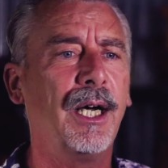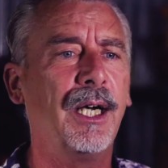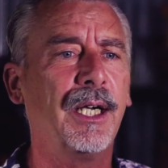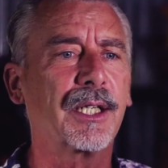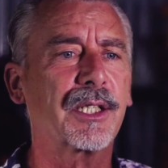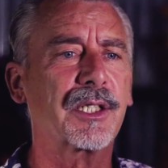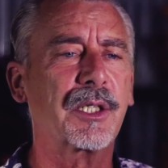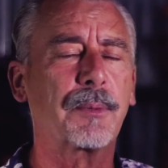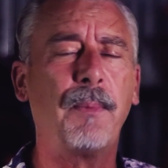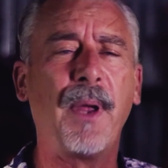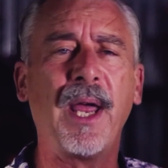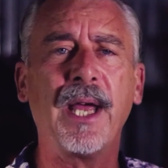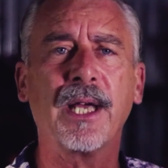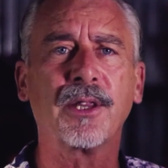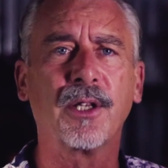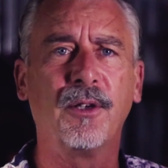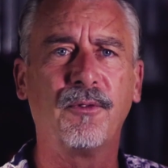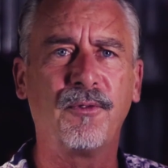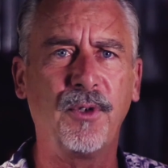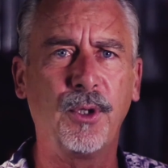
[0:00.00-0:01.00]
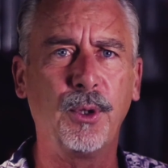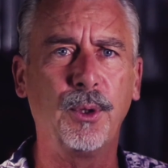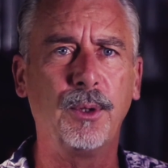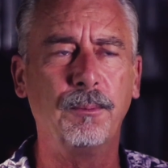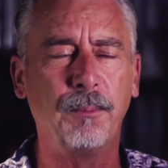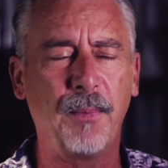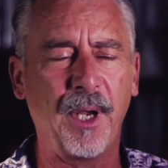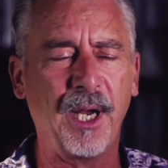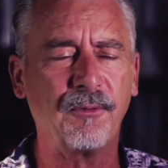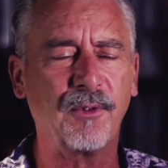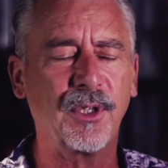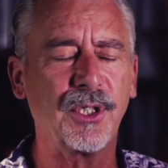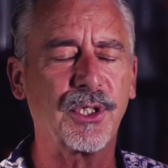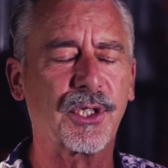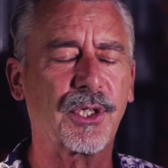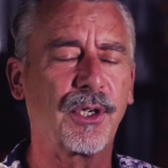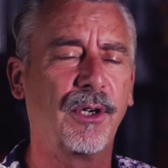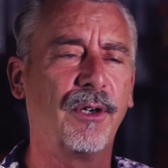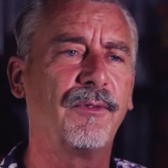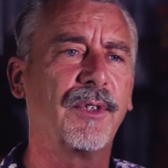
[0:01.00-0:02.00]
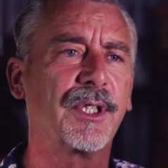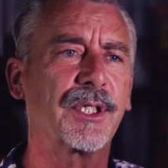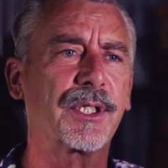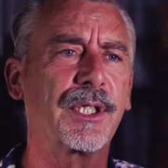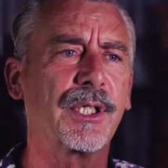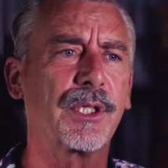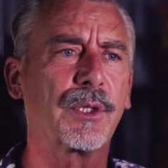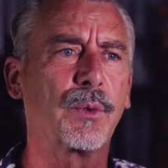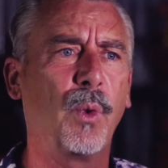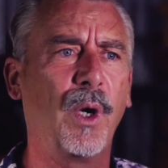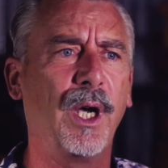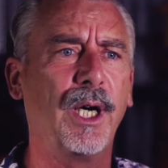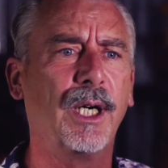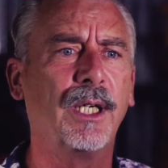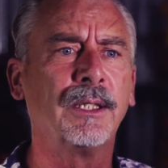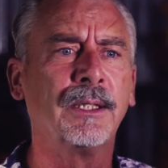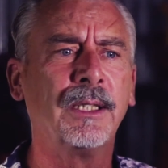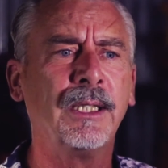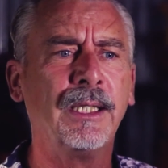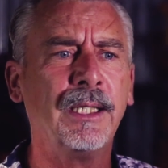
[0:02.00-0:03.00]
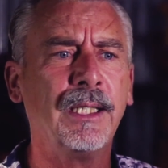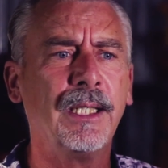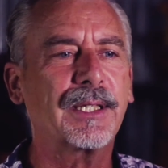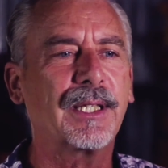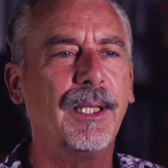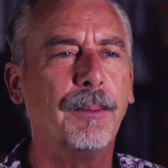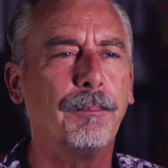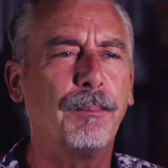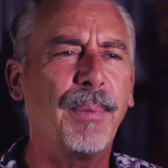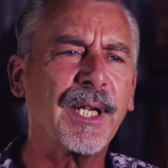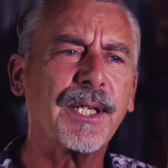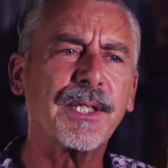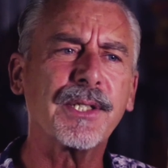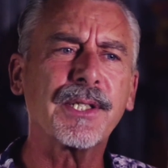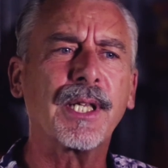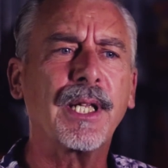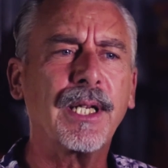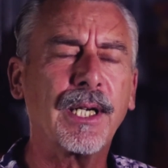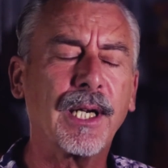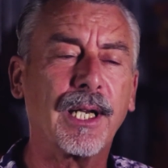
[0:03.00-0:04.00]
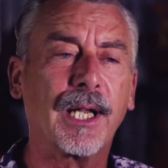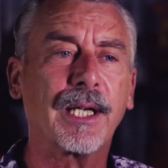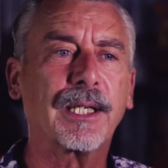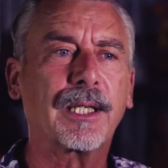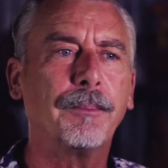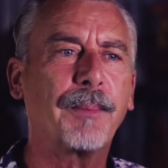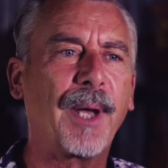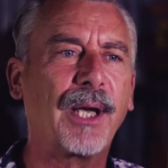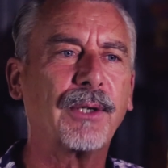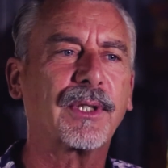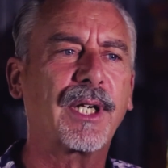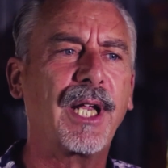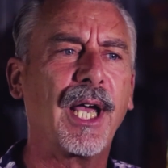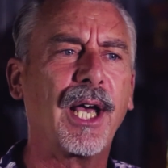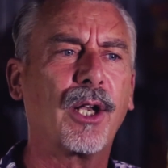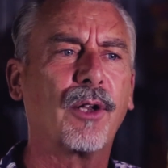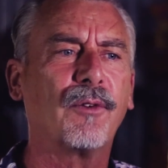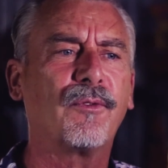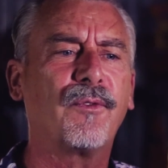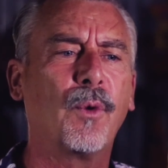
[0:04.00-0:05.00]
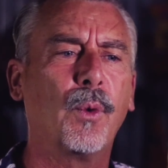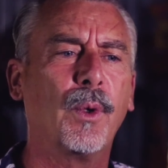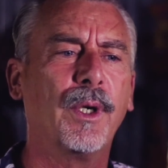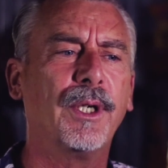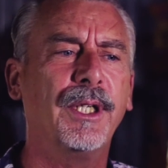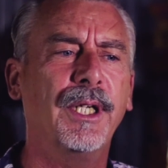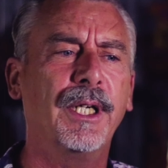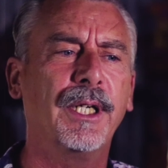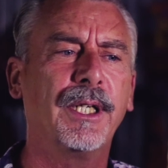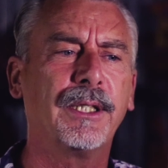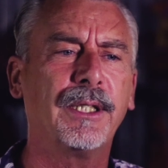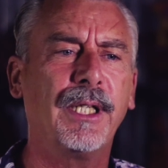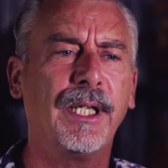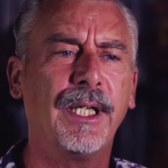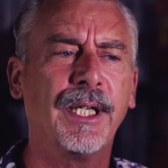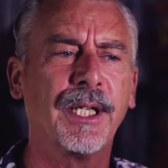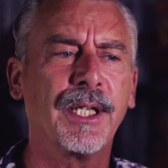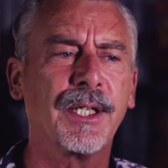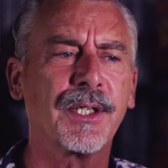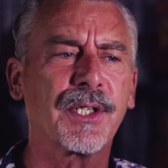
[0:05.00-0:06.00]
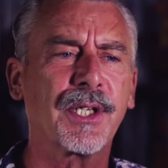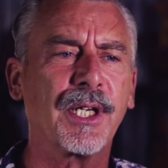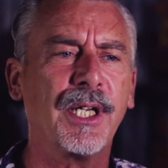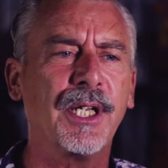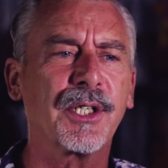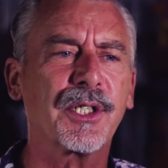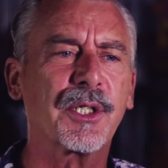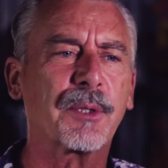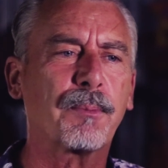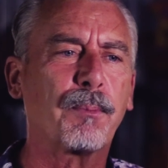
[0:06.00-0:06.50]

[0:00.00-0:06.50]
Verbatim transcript: uh, expand the food and beverage service as well. The biggest thing I like about California is its